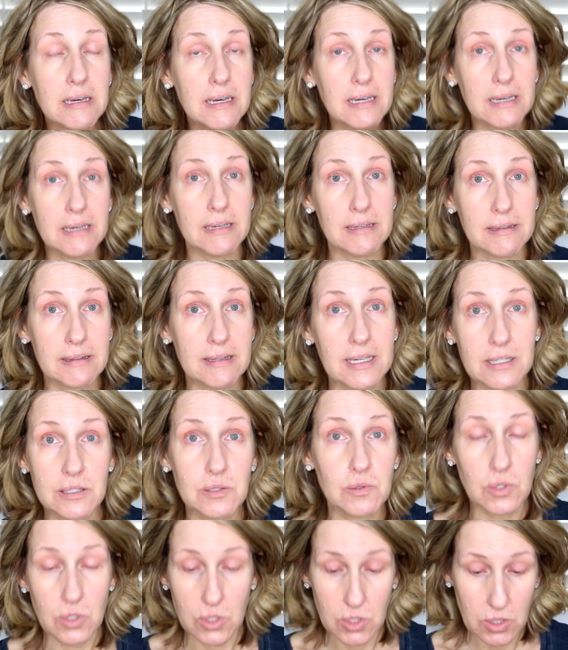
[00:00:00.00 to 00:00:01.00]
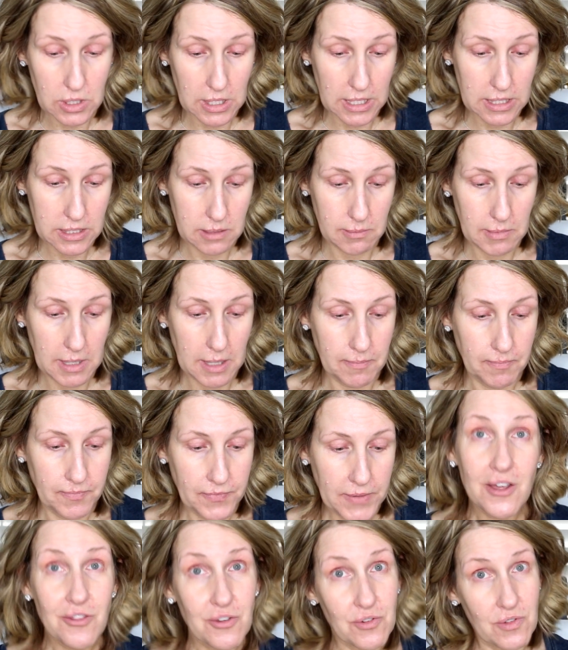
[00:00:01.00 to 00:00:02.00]
Uh, that's what it looked like to me.
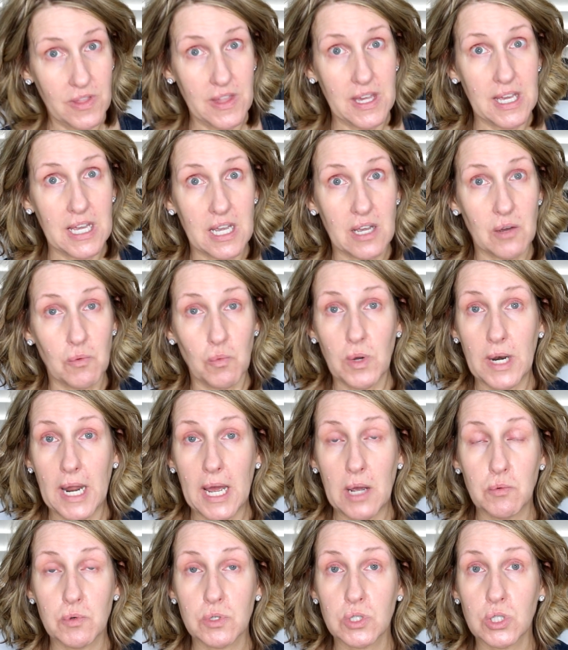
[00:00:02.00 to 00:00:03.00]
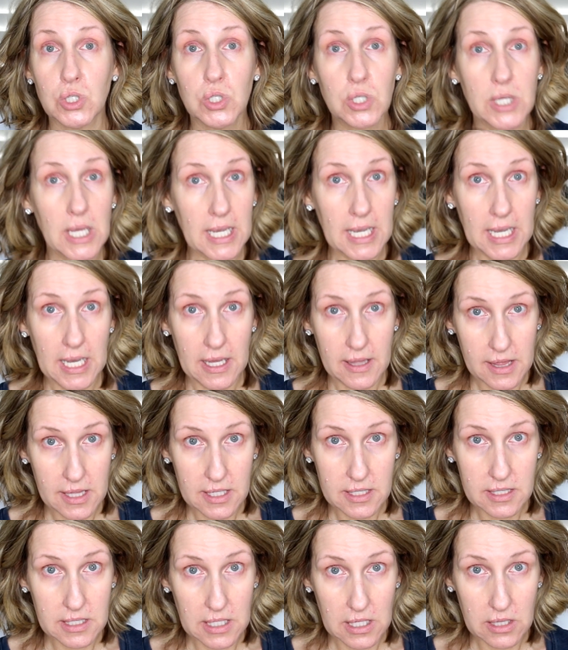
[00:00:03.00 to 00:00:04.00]
Another thing when I was looking at
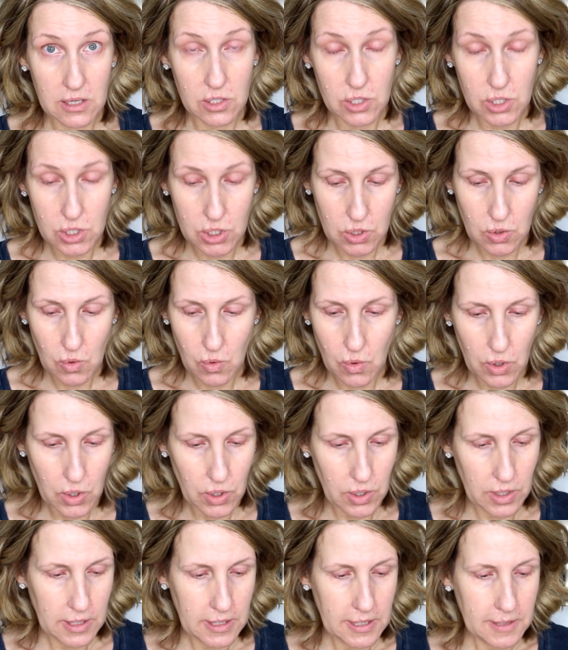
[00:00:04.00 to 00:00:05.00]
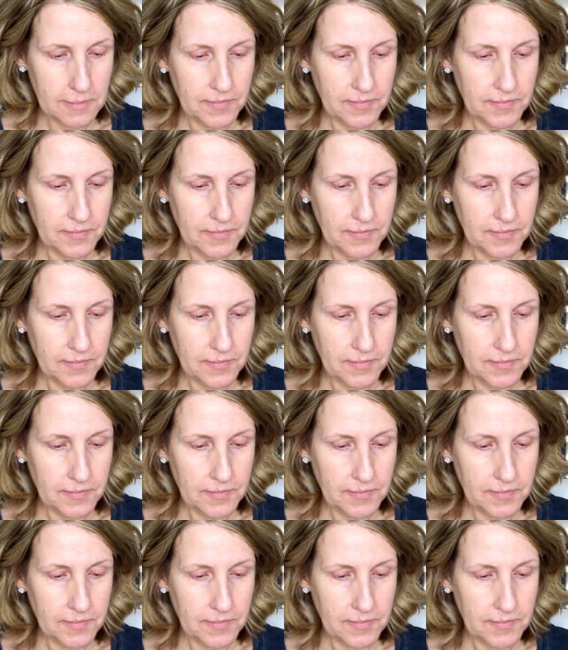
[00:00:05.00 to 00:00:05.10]
this in the store